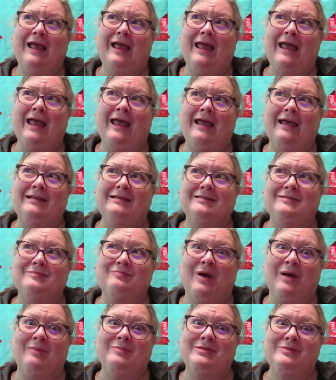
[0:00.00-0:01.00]
and
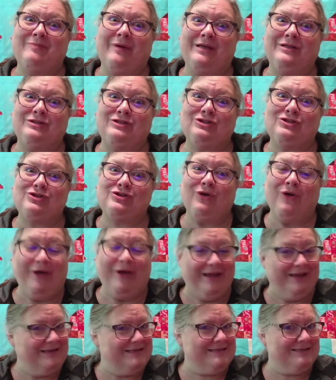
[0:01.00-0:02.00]
moms by
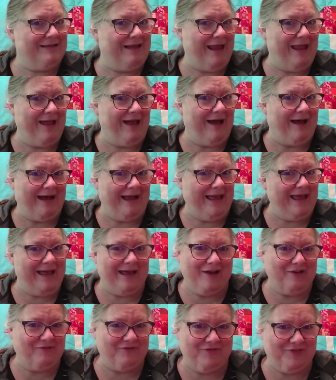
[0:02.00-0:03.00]
choice. Like I
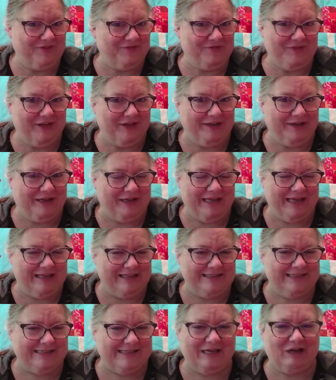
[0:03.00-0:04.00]
have 50
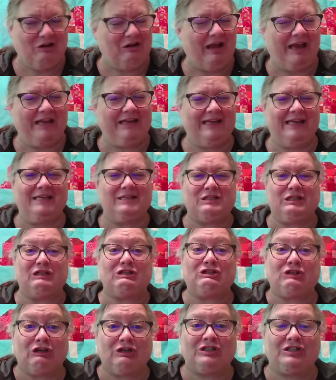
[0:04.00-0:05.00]
kids and grandkids at
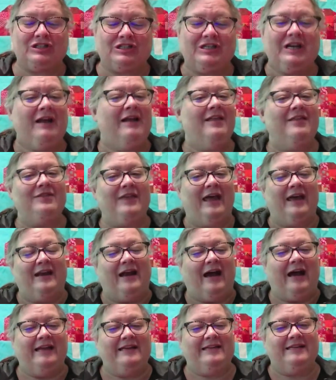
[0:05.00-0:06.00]
church that
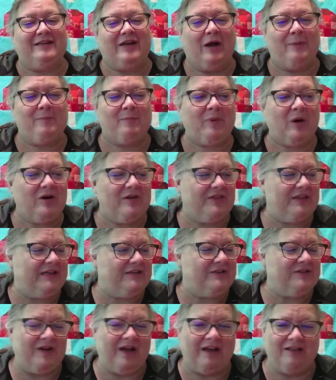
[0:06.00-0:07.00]
I did not birth
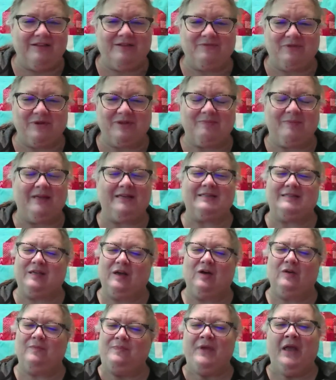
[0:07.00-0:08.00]
and do not live with me.
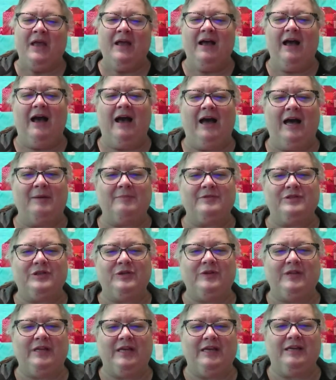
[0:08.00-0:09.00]
So
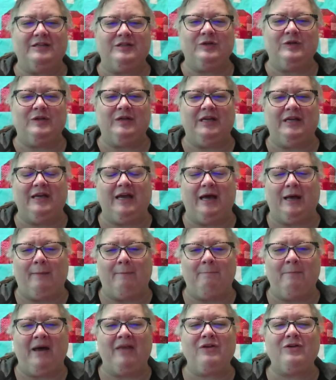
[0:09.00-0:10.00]
to the
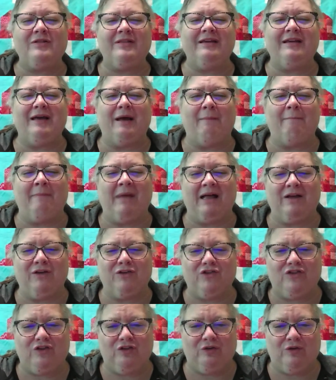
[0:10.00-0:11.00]
motherly
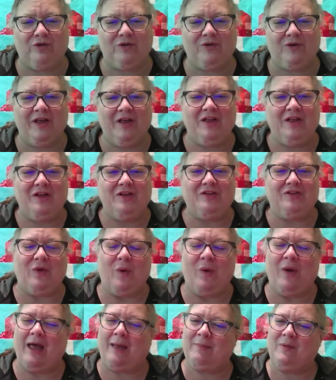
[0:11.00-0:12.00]
amongst you,
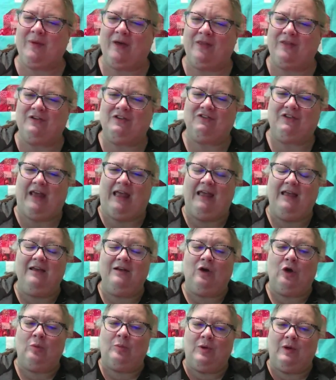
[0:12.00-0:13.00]
so happy Mother's Day and
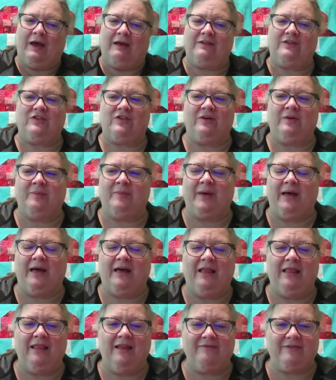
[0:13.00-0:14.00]
hope you had some
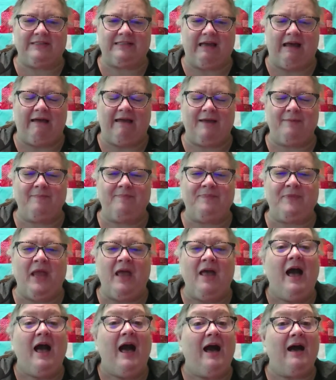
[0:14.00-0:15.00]
love and time.
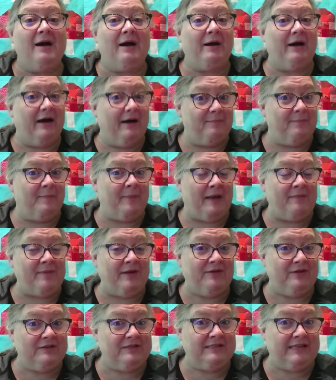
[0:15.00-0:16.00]
My
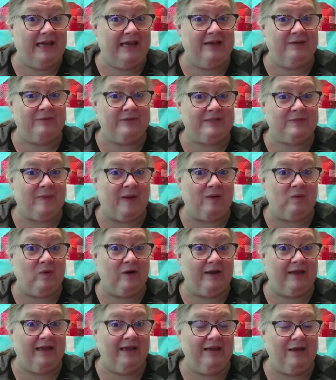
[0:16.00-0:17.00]
Mother's Day was spent
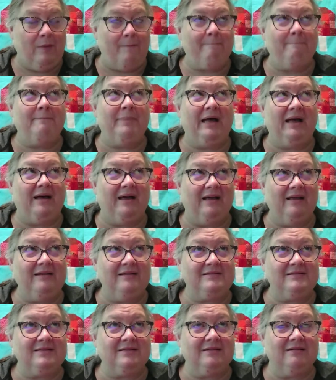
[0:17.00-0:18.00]
working,
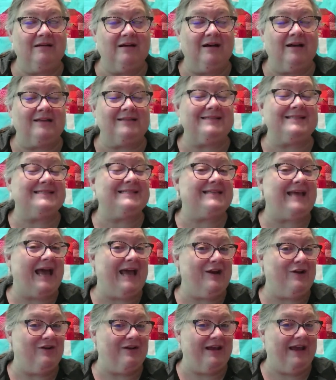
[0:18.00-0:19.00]
but on
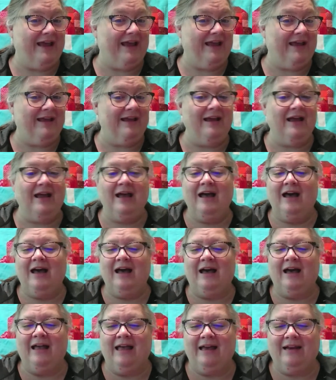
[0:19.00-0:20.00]
Saturday,
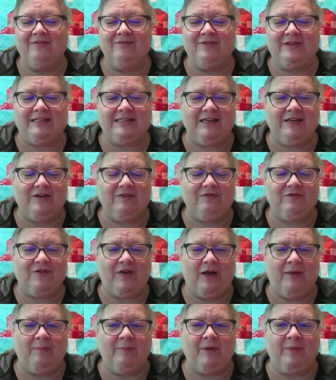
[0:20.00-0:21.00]
I had a visit
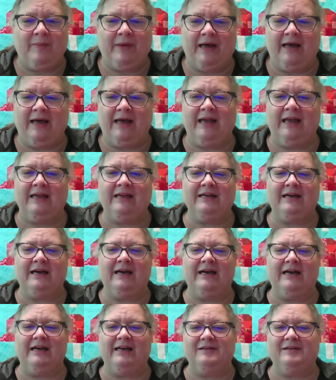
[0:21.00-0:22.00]
from my
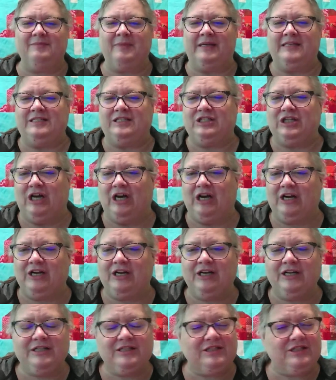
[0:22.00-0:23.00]

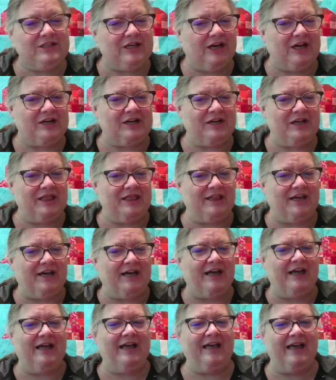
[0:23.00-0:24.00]
daughter and
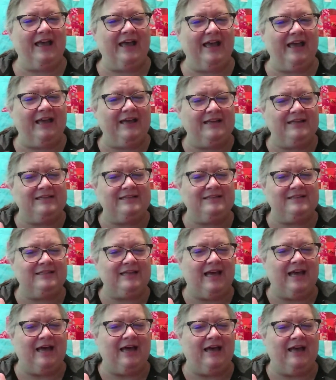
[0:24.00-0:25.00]
daughter-in-law and
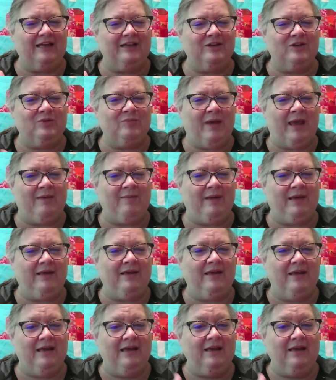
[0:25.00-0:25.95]
new baby,